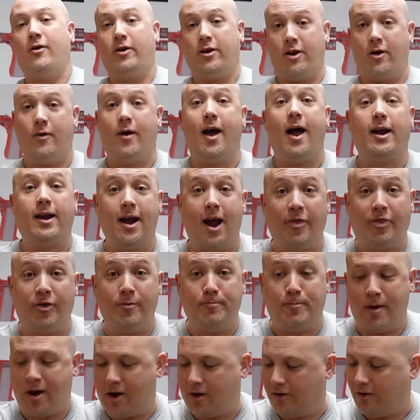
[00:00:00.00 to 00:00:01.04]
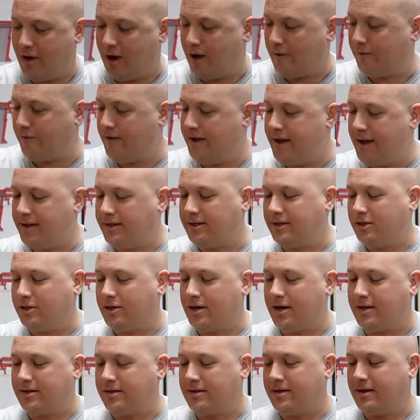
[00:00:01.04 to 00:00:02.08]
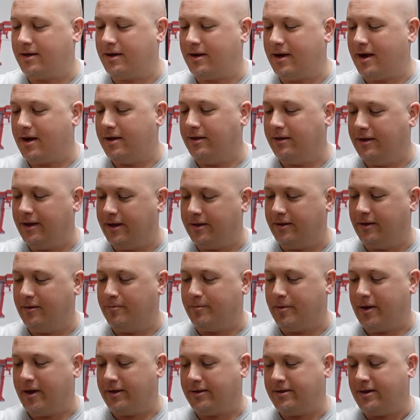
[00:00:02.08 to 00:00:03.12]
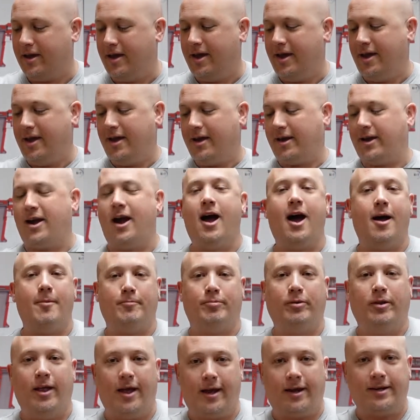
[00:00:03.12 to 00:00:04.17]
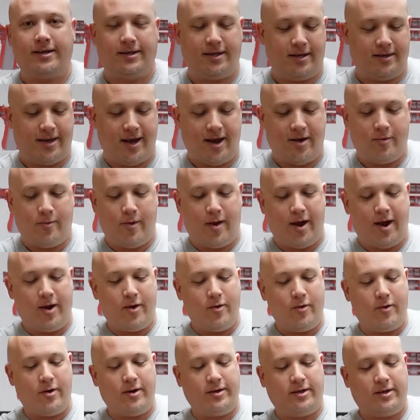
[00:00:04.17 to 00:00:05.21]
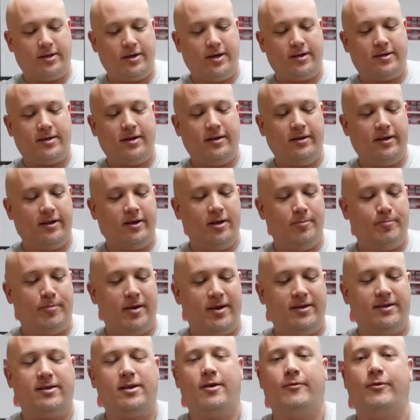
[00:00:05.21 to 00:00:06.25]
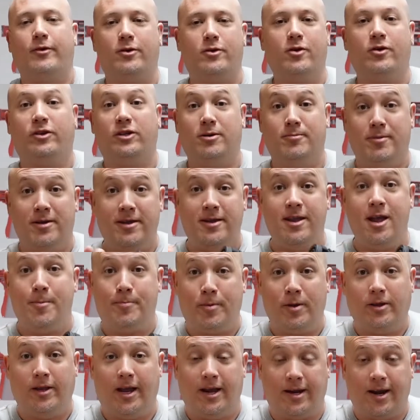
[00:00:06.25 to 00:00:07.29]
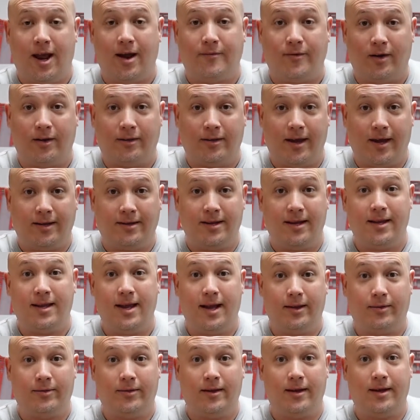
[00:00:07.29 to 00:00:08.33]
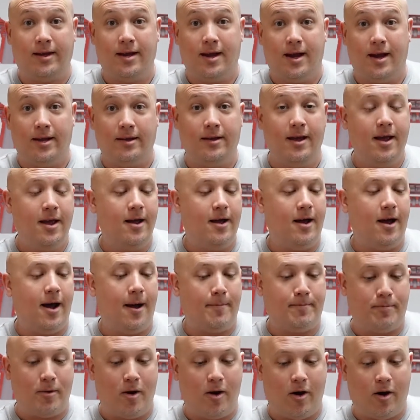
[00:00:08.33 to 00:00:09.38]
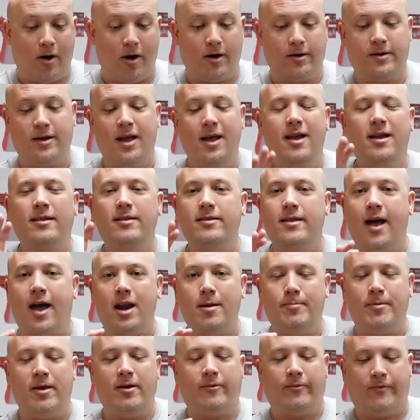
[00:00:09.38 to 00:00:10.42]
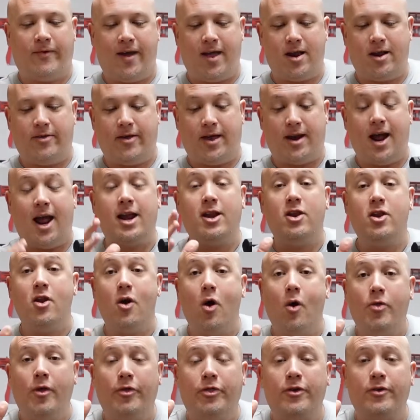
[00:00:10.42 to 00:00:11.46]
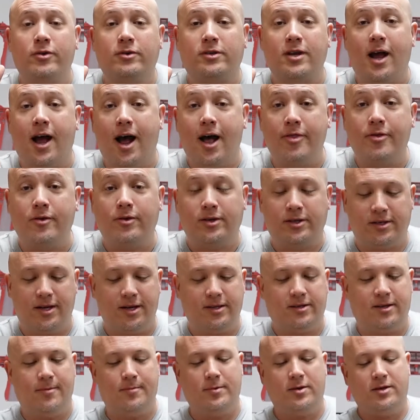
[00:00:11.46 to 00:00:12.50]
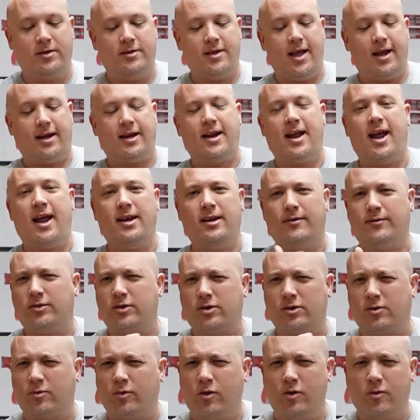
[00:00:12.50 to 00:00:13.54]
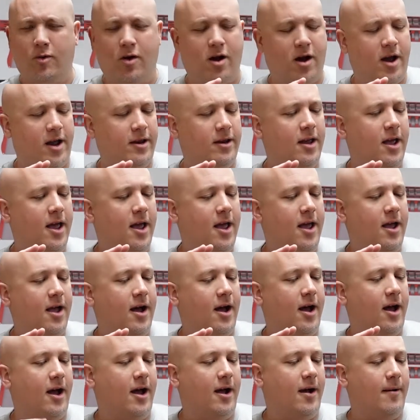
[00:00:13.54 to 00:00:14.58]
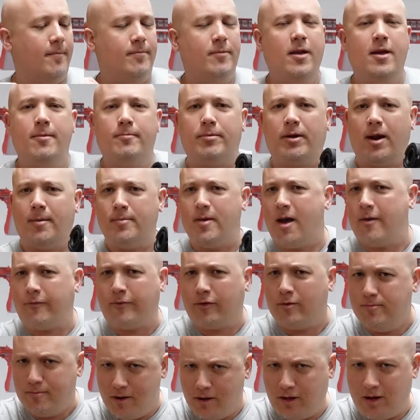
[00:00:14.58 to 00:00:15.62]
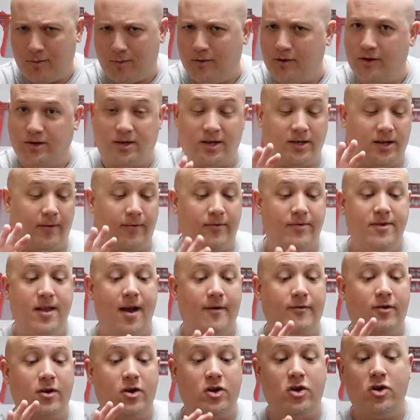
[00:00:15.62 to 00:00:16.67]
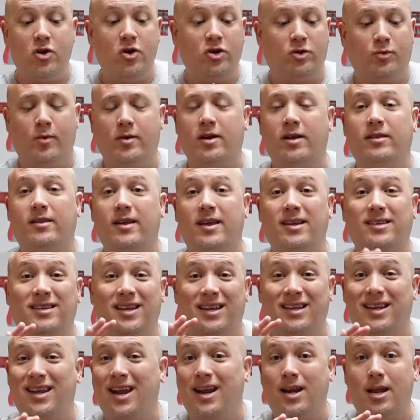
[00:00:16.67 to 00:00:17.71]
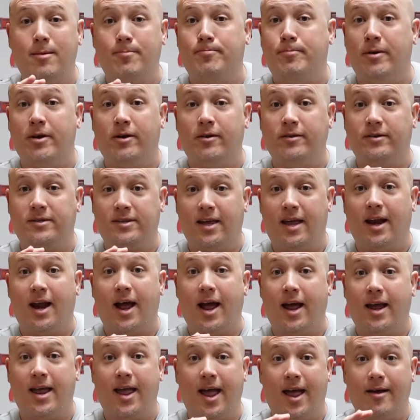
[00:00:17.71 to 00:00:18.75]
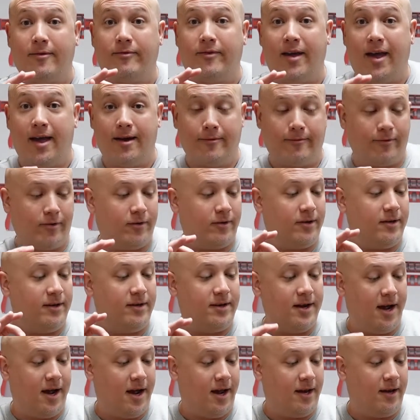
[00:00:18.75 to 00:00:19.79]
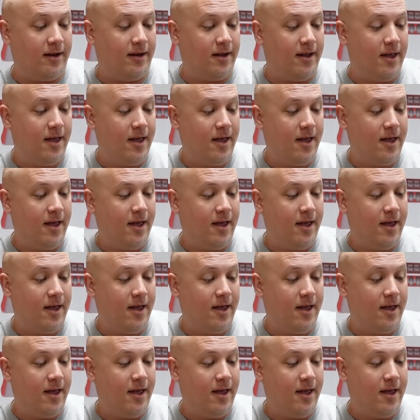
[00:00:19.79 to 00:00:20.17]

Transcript: we go. I got the barrel off. It's just a little bit complex in that way, or it's just a little bit difficult to manipulate everything to get the gun apart. Not a big fan of that. I know that there's other systems that kind of screw on, um, but I'm not familiar with those because I've never used one of these in any builds that I have ever done.